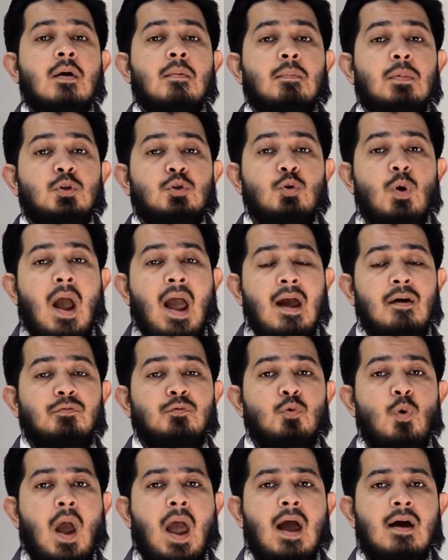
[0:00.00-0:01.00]
but you have
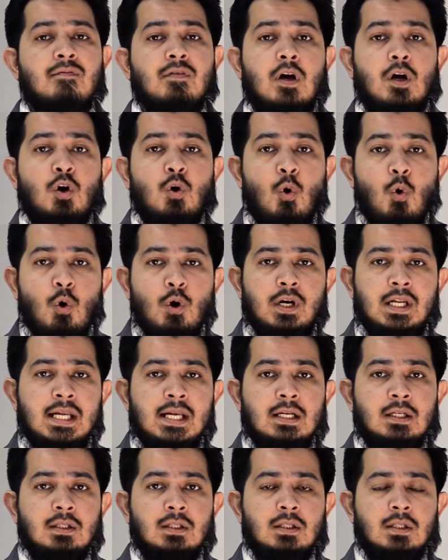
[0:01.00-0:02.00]
to have a
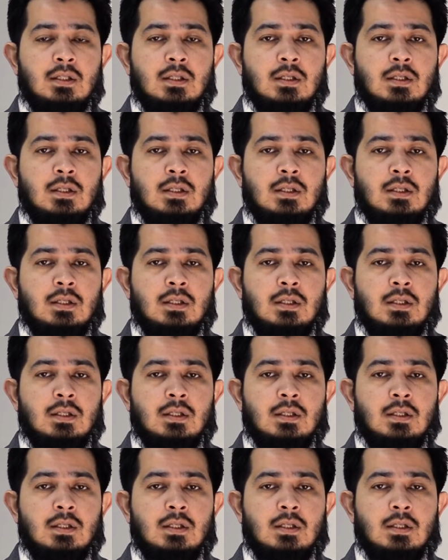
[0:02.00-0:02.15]
cordial,